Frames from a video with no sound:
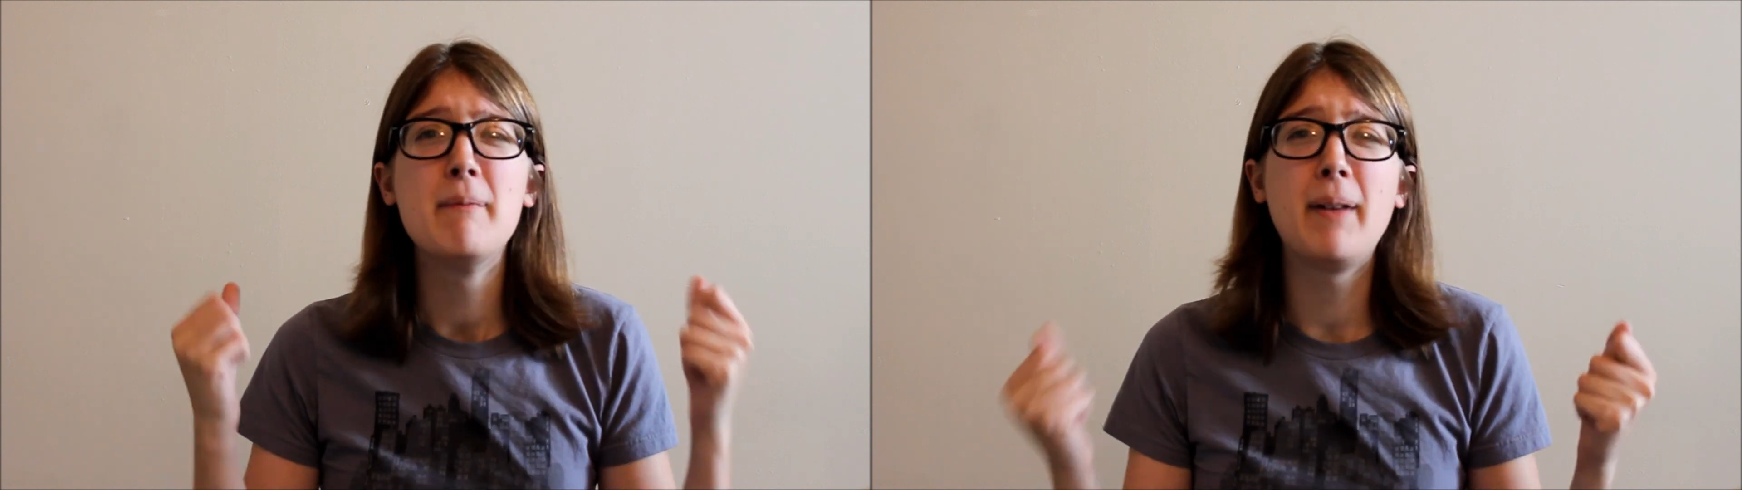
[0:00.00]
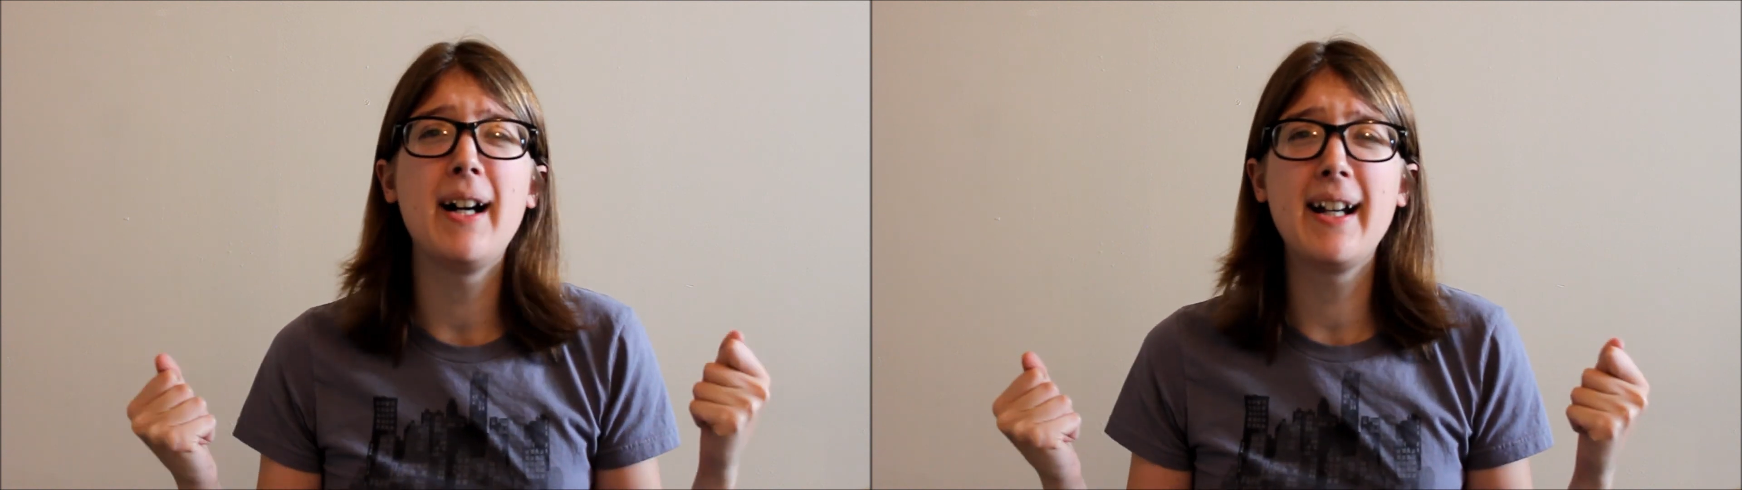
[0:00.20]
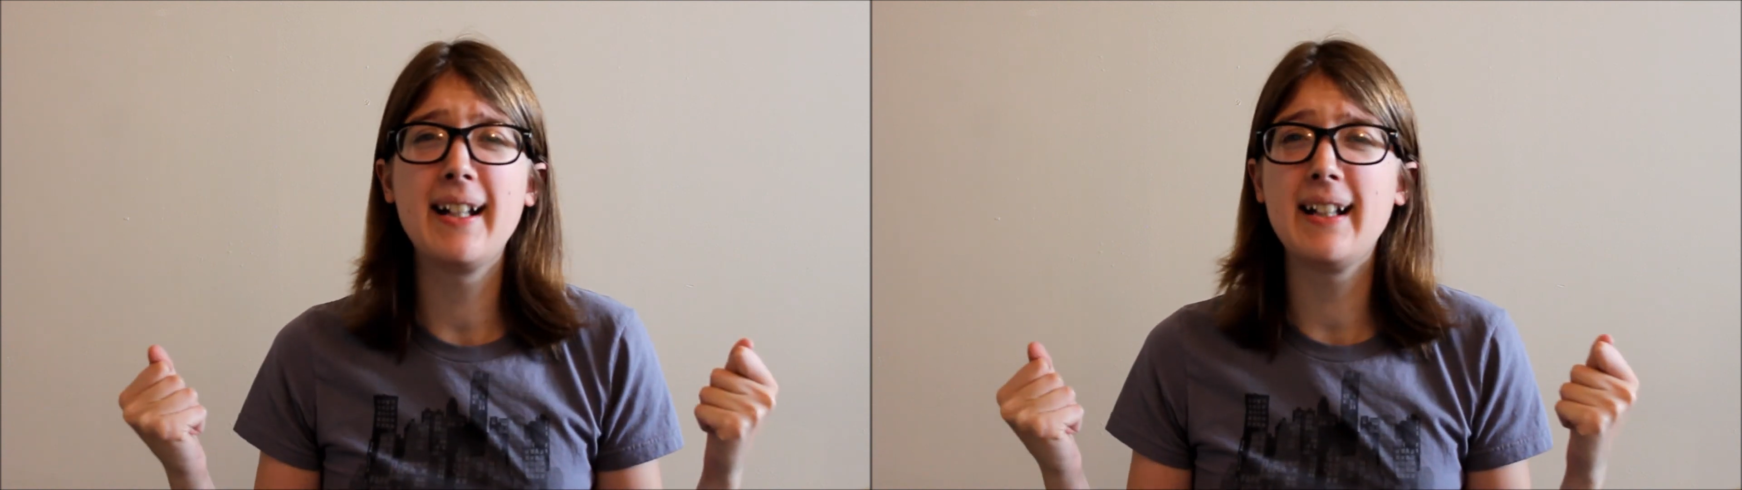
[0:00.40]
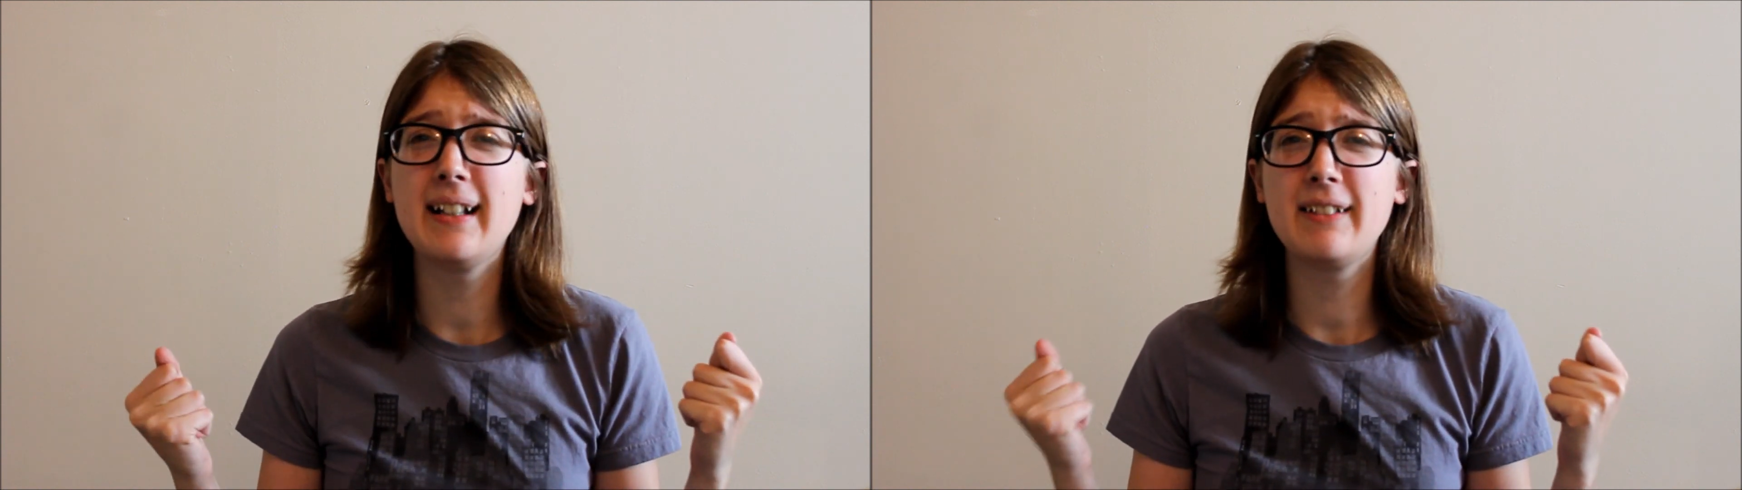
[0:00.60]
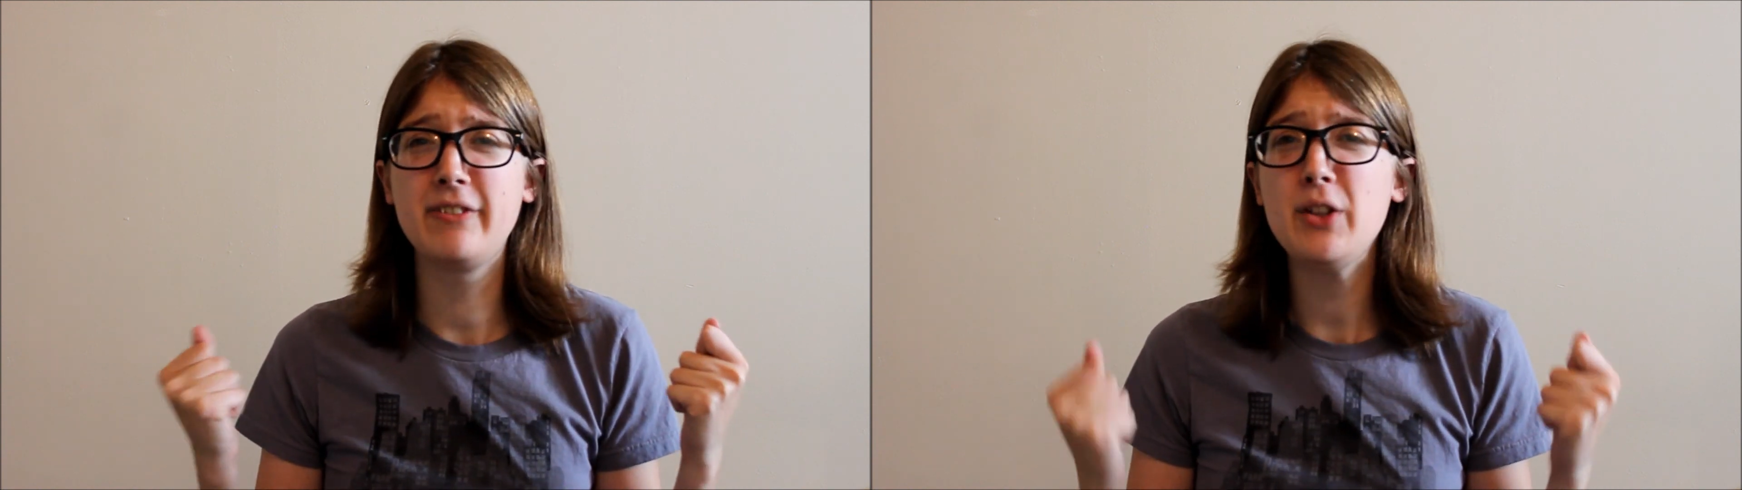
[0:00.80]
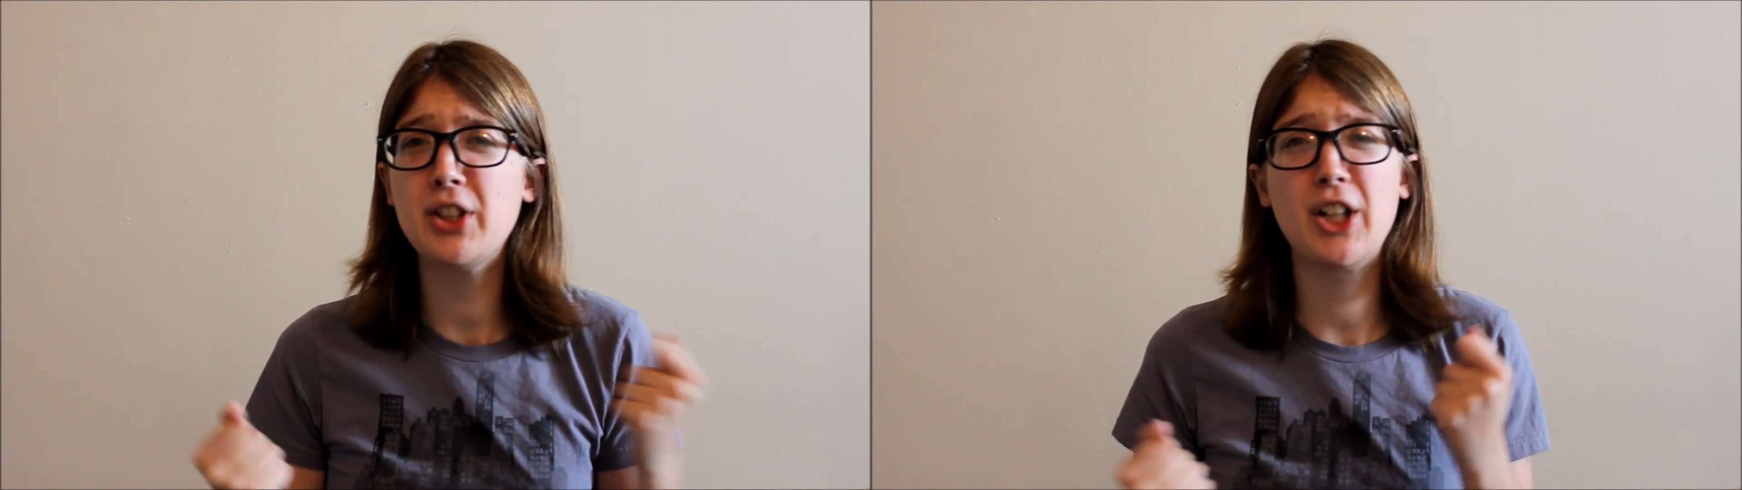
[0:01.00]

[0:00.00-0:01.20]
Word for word: My future